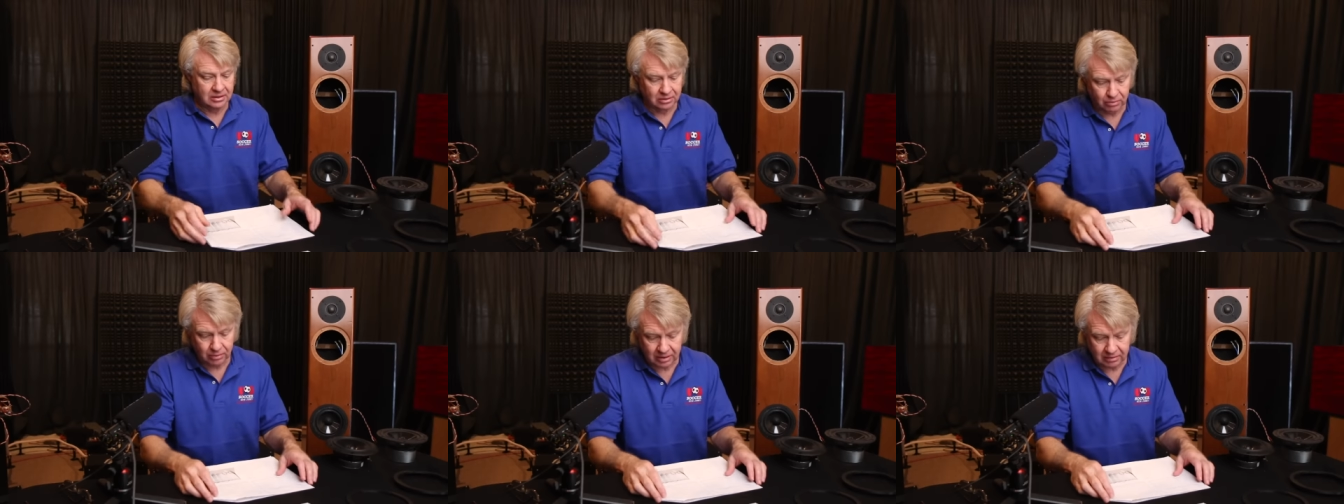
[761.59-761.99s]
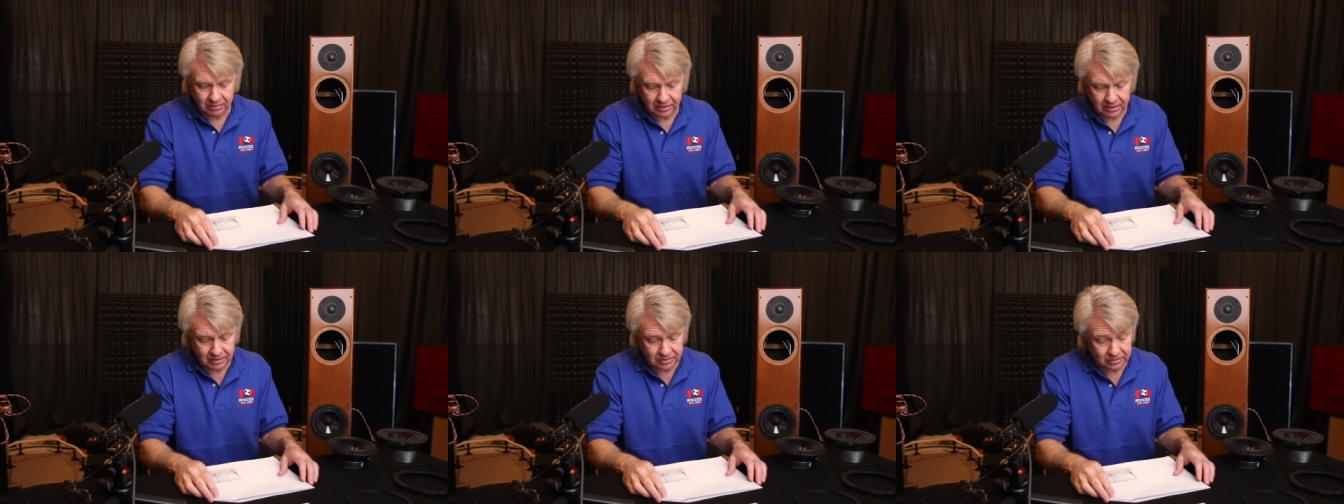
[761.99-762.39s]
the
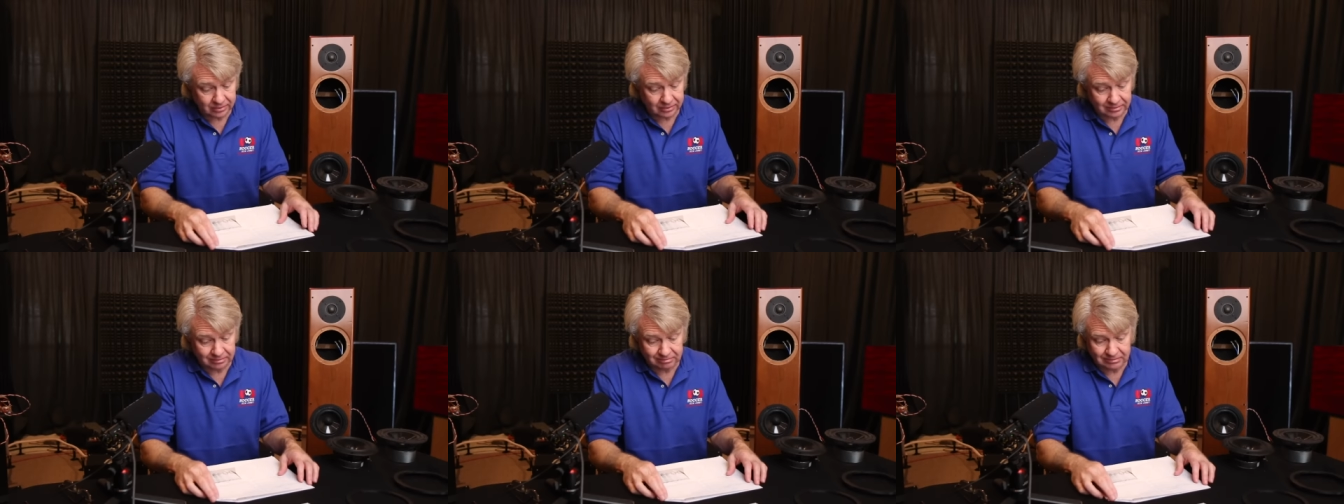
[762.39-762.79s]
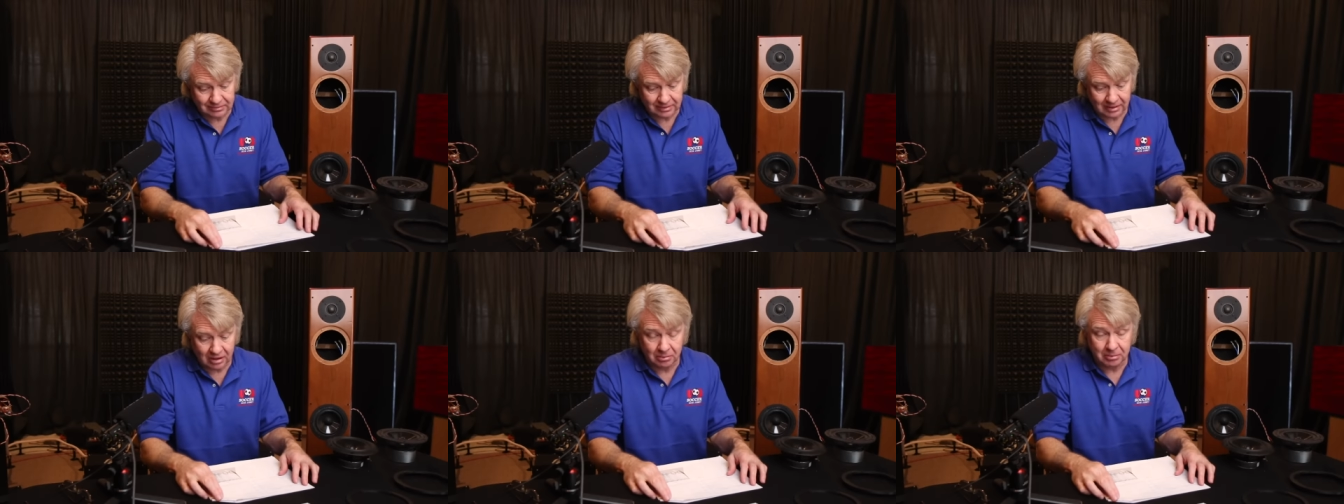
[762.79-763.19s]
wavelengths are
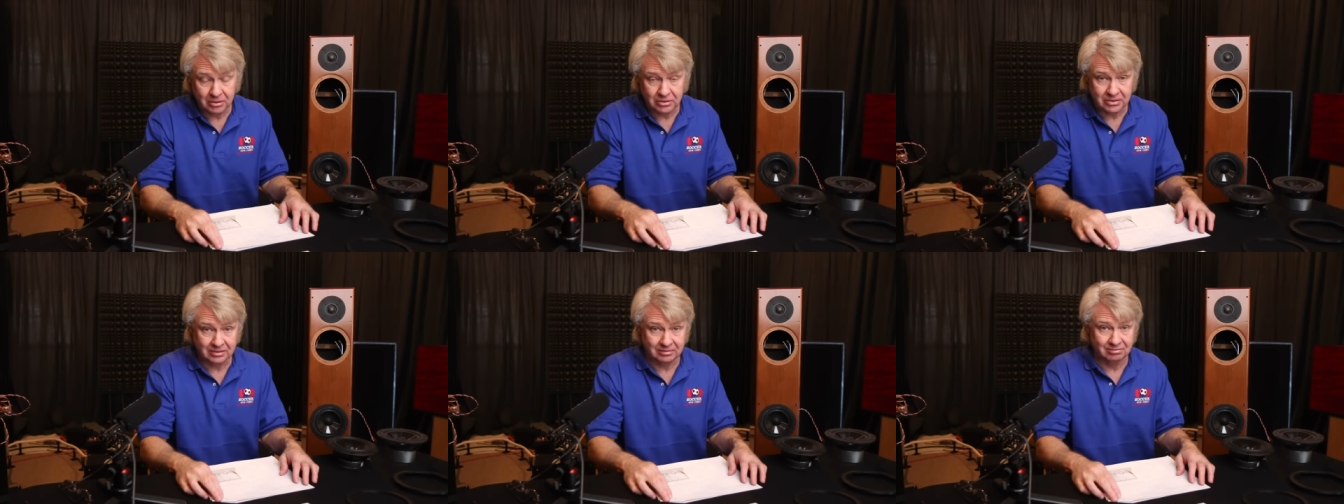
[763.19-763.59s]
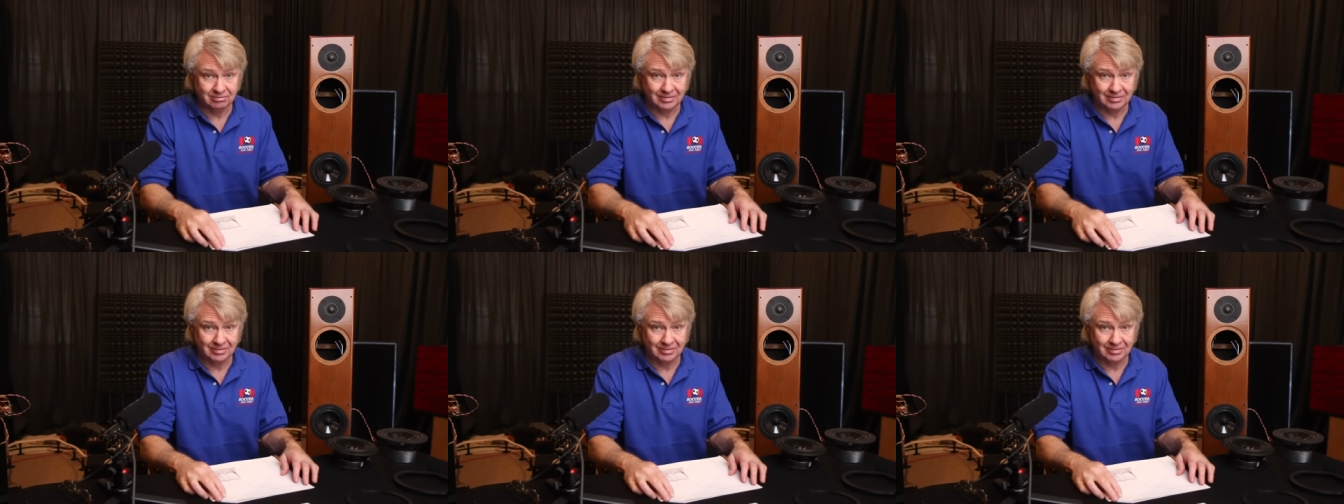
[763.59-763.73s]
almost